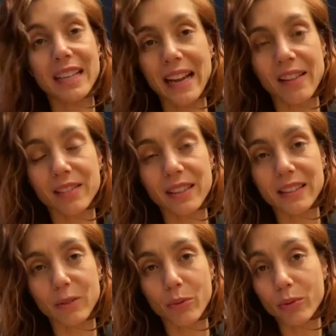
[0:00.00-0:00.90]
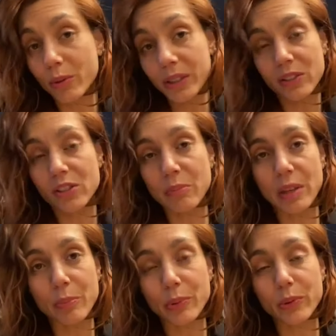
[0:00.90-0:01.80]
Catholic or Christian
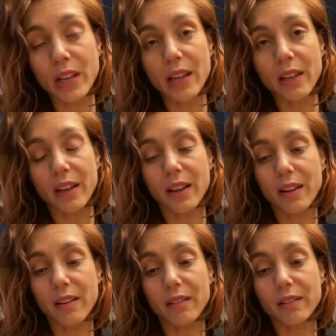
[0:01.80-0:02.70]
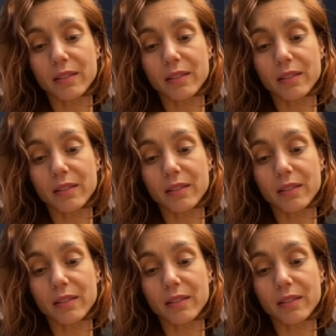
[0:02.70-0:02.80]
people, uh,